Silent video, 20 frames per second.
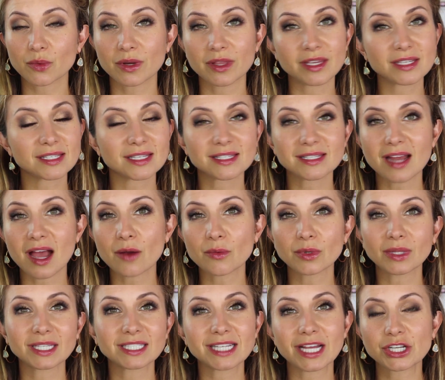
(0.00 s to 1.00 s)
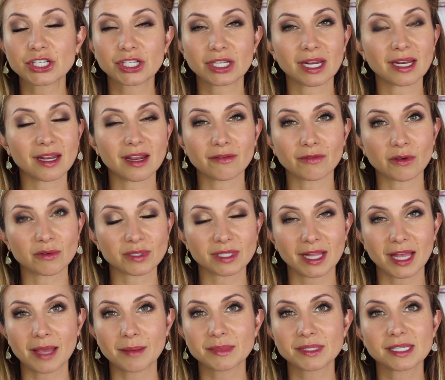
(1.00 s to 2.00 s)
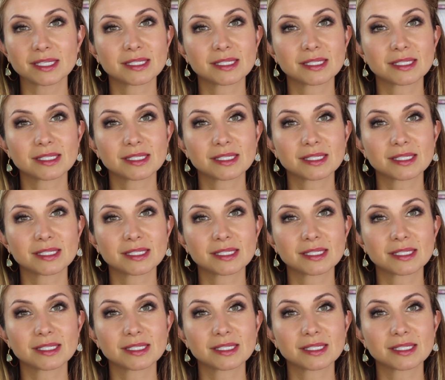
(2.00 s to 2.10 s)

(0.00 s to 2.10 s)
where this is not really touching any of those claims.